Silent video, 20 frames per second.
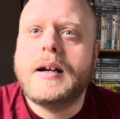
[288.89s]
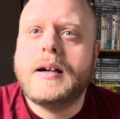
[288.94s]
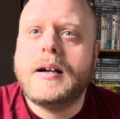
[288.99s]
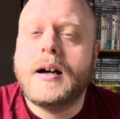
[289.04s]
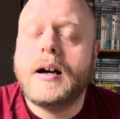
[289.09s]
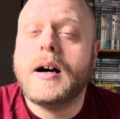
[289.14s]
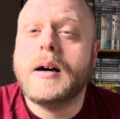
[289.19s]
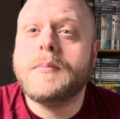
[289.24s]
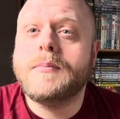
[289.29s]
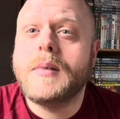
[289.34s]

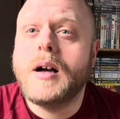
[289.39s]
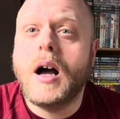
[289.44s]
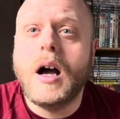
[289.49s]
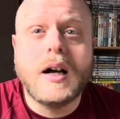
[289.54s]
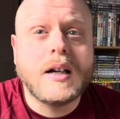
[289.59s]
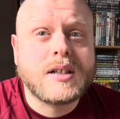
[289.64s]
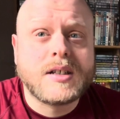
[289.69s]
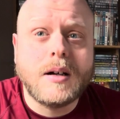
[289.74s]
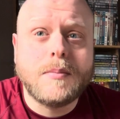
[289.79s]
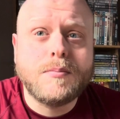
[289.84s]

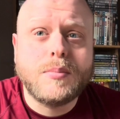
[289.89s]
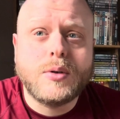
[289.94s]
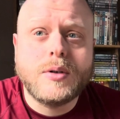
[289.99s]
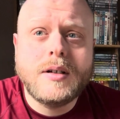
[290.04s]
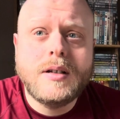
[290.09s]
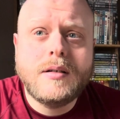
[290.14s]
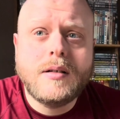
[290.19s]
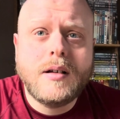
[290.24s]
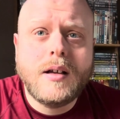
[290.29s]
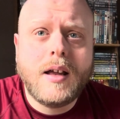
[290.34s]
At some
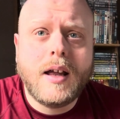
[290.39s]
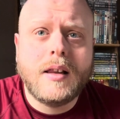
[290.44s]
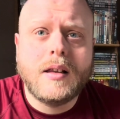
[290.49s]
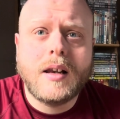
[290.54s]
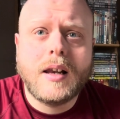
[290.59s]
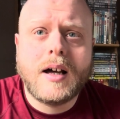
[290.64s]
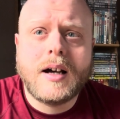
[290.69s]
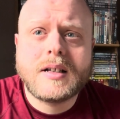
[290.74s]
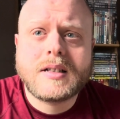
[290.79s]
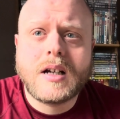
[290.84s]
point in the
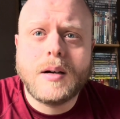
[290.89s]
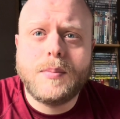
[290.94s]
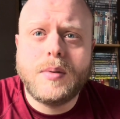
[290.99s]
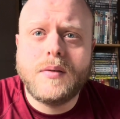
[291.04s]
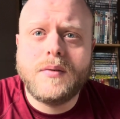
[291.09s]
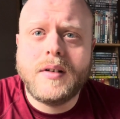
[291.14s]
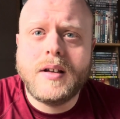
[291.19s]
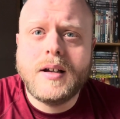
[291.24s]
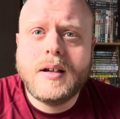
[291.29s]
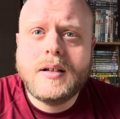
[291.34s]
last couple of
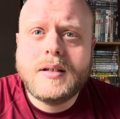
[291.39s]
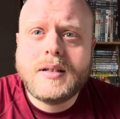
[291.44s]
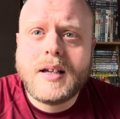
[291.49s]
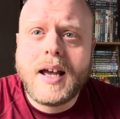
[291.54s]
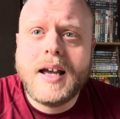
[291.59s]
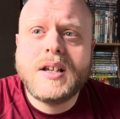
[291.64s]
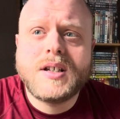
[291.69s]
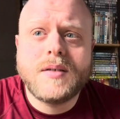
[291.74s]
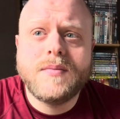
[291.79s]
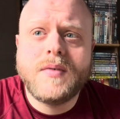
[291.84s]
years,
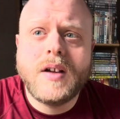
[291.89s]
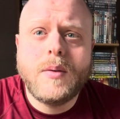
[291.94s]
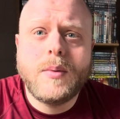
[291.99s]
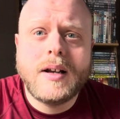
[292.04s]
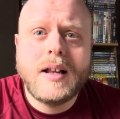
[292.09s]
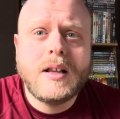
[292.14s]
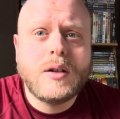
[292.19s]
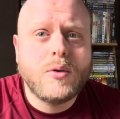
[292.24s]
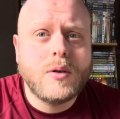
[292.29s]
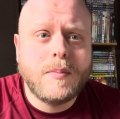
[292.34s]
HMV went
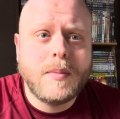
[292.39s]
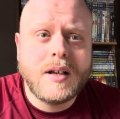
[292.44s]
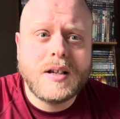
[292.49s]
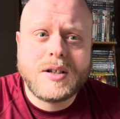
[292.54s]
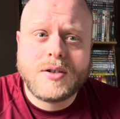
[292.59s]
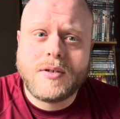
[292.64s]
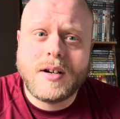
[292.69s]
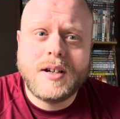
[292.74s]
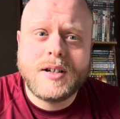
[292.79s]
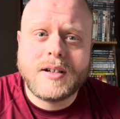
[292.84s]
into
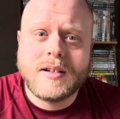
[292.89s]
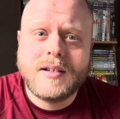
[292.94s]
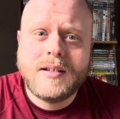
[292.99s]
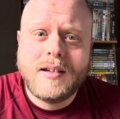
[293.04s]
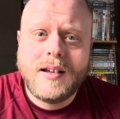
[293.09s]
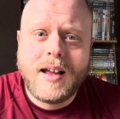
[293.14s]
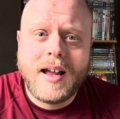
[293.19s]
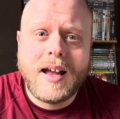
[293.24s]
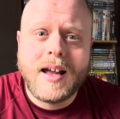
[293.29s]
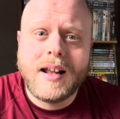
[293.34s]
administration
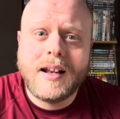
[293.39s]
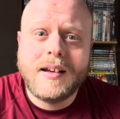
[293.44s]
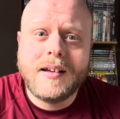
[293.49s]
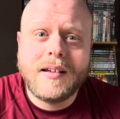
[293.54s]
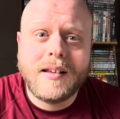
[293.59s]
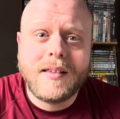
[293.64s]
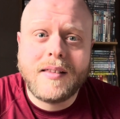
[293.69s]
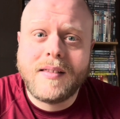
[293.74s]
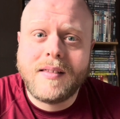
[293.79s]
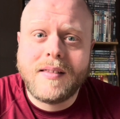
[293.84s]
and
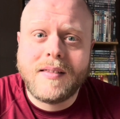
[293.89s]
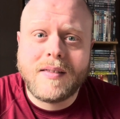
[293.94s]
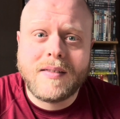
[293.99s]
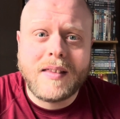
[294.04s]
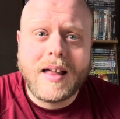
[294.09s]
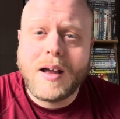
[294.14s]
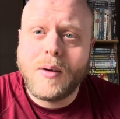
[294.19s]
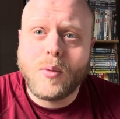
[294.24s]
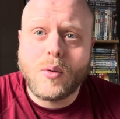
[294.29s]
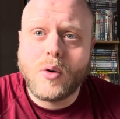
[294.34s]

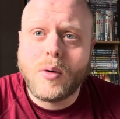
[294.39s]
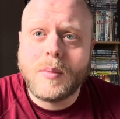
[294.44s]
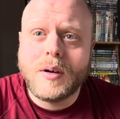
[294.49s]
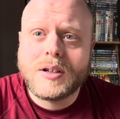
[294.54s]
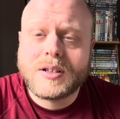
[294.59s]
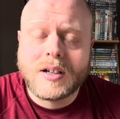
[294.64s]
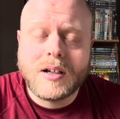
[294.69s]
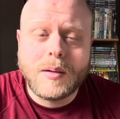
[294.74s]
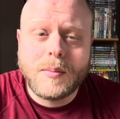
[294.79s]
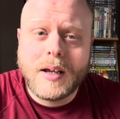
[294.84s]
they were
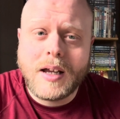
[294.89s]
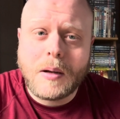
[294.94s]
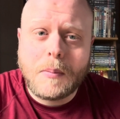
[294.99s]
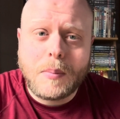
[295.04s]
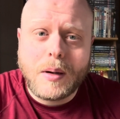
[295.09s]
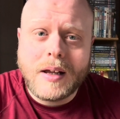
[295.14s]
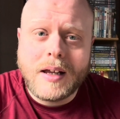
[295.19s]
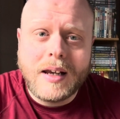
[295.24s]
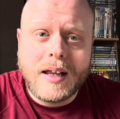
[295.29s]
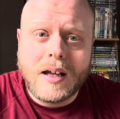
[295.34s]
almost going to be
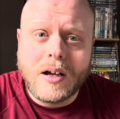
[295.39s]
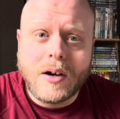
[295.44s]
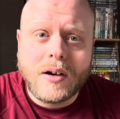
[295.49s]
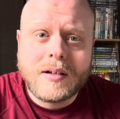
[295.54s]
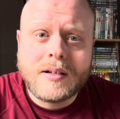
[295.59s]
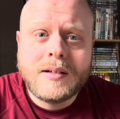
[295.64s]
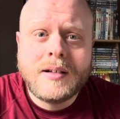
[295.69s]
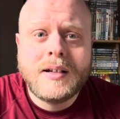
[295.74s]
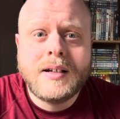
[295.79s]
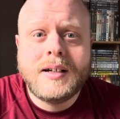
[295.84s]
completely
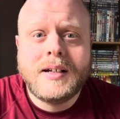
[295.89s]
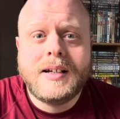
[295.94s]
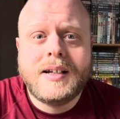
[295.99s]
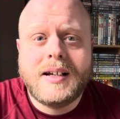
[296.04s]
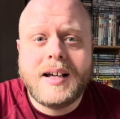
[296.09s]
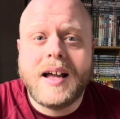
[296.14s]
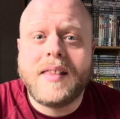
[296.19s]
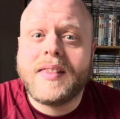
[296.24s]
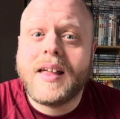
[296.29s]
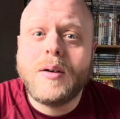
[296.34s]
gone.
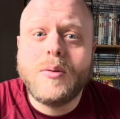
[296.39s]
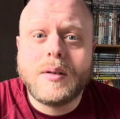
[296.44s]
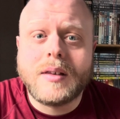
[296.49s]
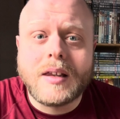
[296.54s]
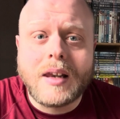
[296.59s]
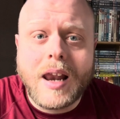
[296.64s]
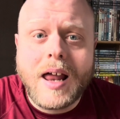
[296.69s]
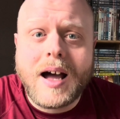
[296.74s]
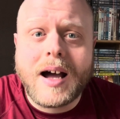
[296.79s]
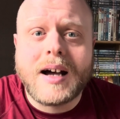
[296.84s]
And they were the
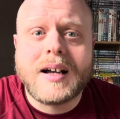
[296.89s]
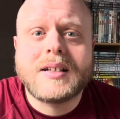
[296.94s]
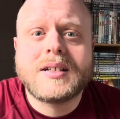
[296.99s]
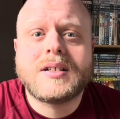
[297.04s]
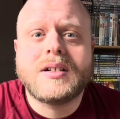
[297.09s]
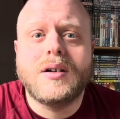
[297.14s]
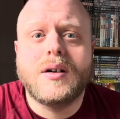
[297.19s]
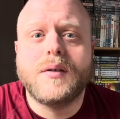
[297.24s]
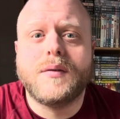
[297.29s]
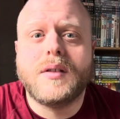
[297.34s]
last
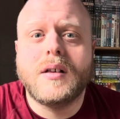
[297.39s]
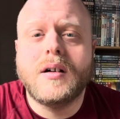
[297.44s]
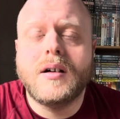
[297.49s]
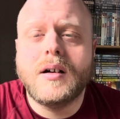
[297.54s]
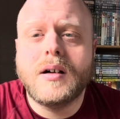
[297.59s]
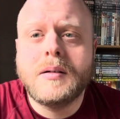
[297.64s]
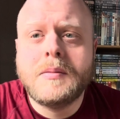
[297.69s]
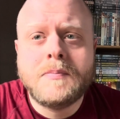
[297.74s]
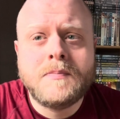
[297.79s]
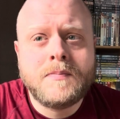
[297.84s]
of
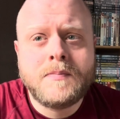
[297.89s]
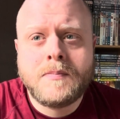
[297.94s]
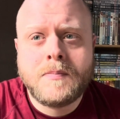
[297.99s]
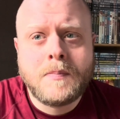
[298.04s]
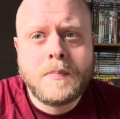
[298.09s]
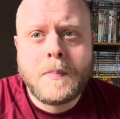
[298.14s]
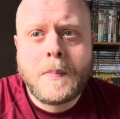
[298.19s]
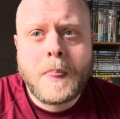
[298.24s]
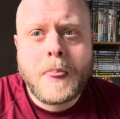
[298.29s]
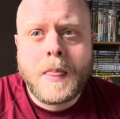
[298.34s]
the
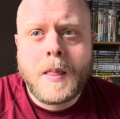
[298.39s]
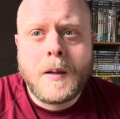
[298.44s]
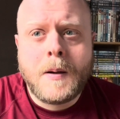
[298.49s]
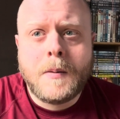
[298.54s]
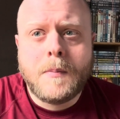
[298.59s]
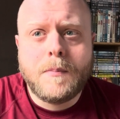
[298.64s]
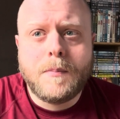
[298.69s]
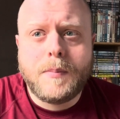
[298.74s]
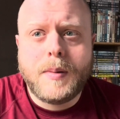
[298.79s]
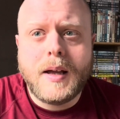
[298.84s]

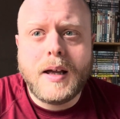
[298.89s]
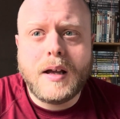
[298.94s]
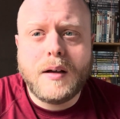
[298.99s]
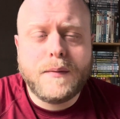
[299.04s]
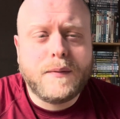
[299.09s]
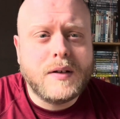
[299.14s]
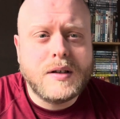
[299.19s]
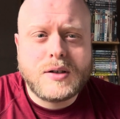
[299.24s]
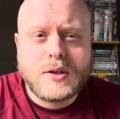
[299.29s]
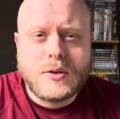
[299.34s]
big
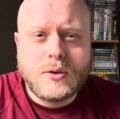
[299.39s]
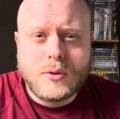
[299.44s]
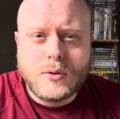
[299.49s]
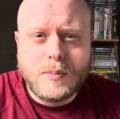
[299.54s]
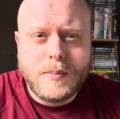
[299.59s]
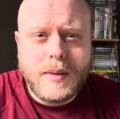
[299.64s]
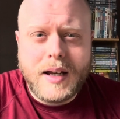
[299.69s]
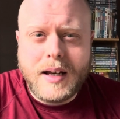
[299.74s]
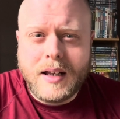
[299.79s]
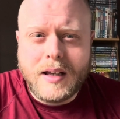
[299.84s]
physical
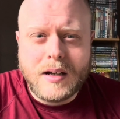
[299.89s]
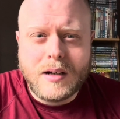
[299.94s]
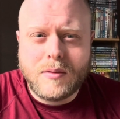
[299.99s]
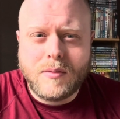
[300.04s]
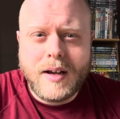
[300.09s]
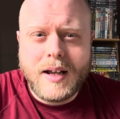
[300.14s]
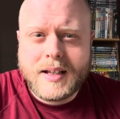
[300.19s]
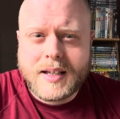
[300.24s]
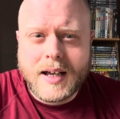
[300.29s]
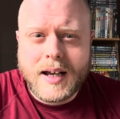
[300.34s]
media
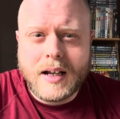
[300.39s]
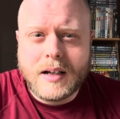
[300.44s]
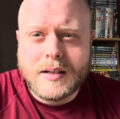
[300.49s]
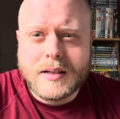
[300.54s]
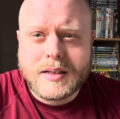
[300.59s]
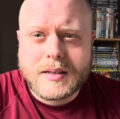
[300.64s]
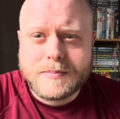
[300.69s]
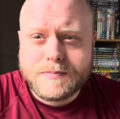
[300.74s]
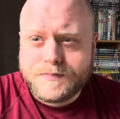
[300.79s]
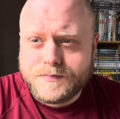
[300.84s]
retailers